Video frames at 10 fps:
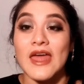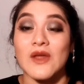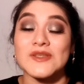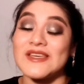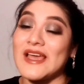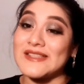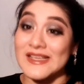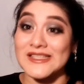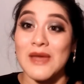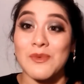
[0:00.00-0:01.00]
and I'll see you guys
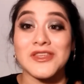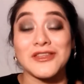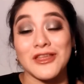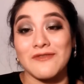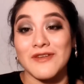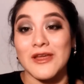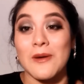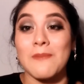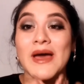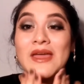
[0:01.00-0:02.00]
next time with another
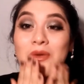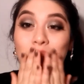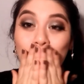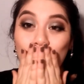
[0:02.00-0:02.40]
video. Bye!